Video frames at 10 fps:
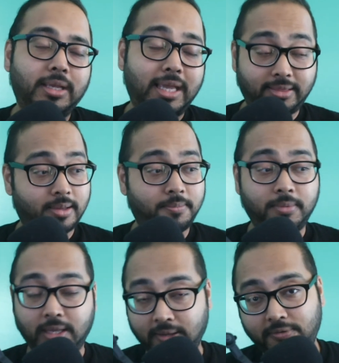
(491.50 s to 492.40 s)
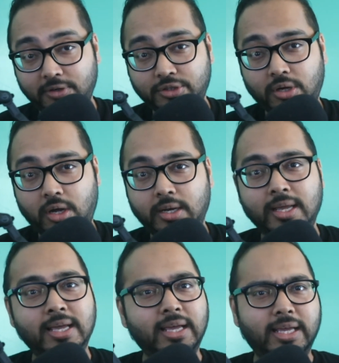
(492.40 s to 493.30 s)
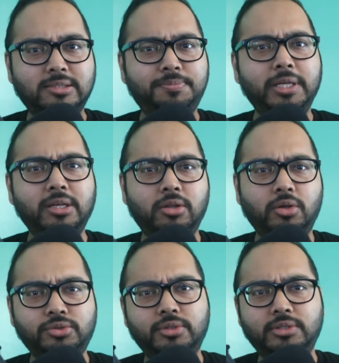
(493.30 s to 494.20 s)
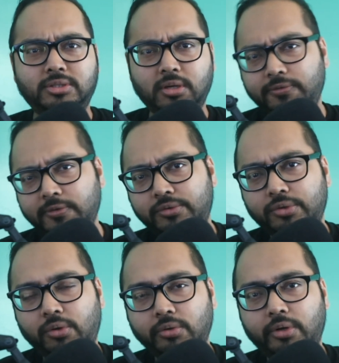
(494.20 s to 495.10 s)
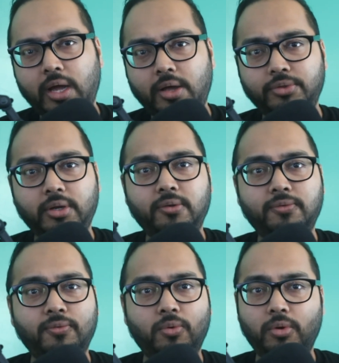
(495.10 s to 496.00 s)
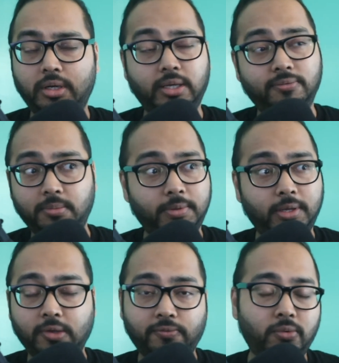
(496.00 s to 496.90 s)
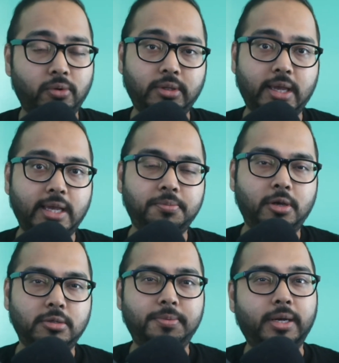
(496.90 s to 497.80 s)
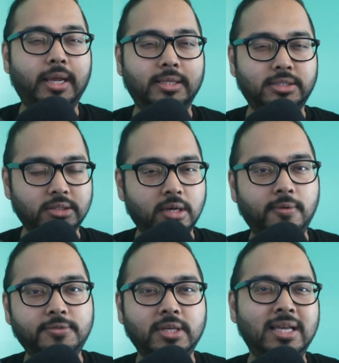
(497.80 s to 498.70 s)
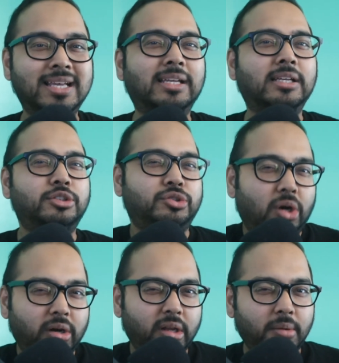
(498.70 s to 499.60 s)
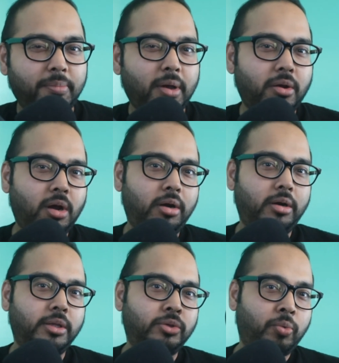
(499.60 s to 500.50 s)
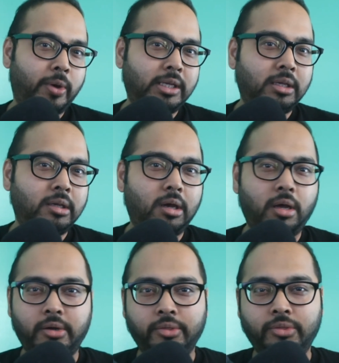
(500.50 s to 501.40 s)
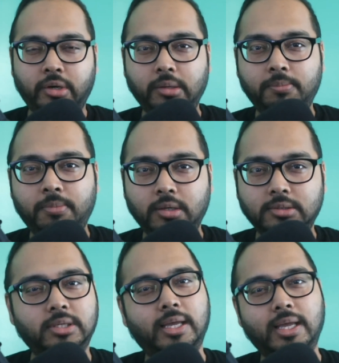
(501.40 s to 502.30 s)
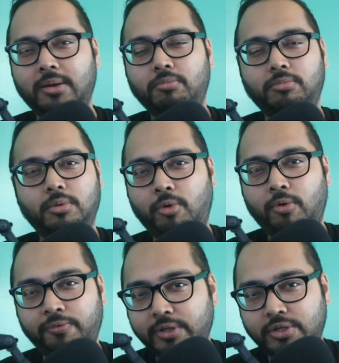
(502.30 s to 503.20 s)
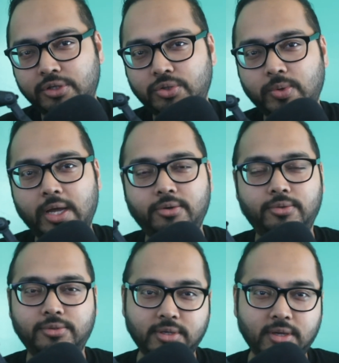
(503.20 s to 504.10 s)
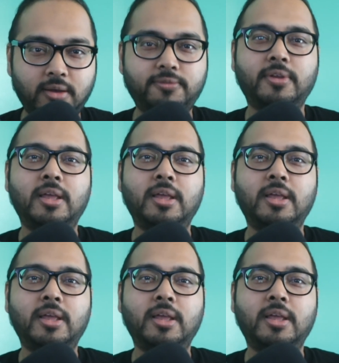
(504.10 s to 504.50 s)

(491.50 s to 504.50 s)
them, give it a shot. It's pretty close to the Scuff controller out there for even the PS4 or the Xbox, but again, Scuffs started about 120 130 bucks. Again, the more features you add to the Scuff,